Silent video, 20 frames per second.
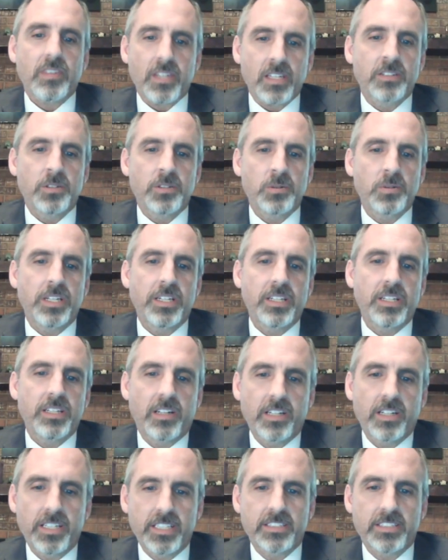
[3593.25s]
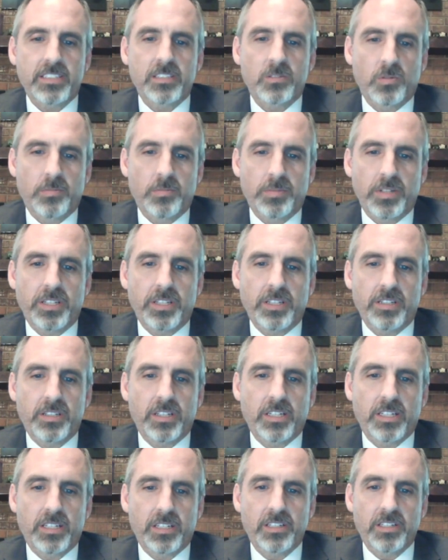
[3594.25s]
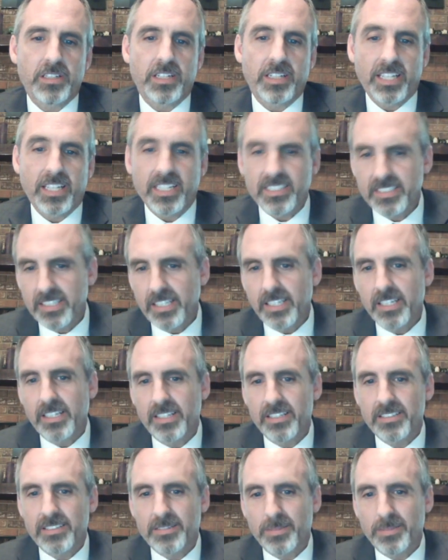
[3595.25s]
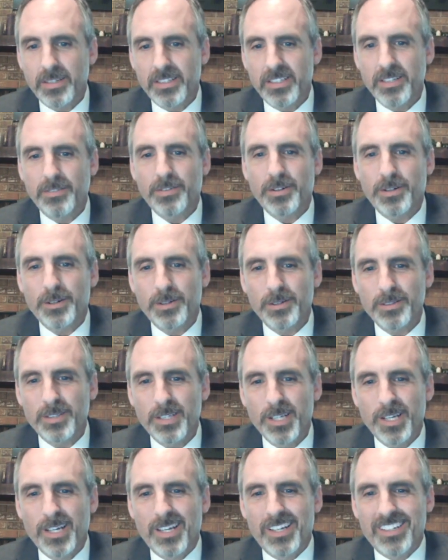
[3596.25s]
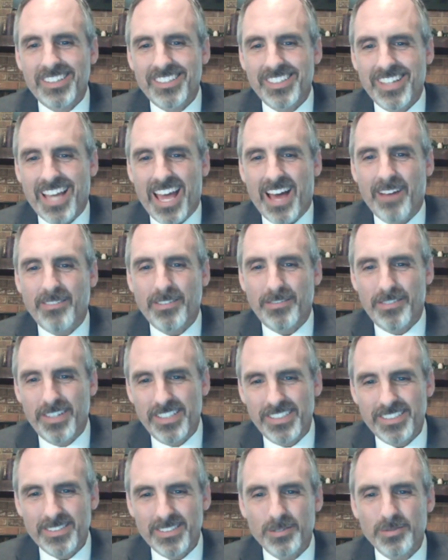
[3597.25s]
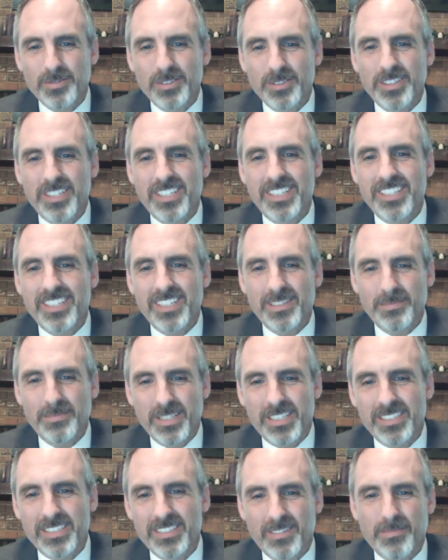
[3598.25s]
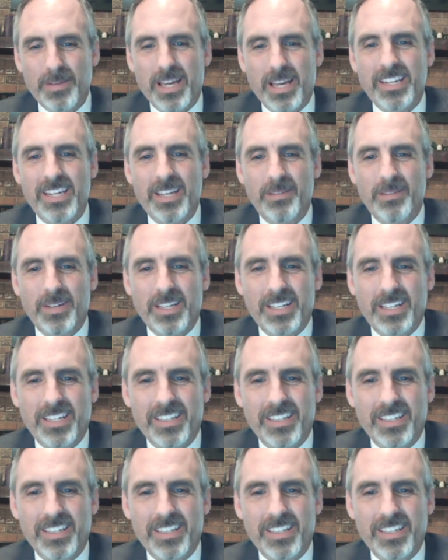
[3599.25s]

to Indian audiences would be good. And like I said, it's been difficult to have events over in India because of the pandemic.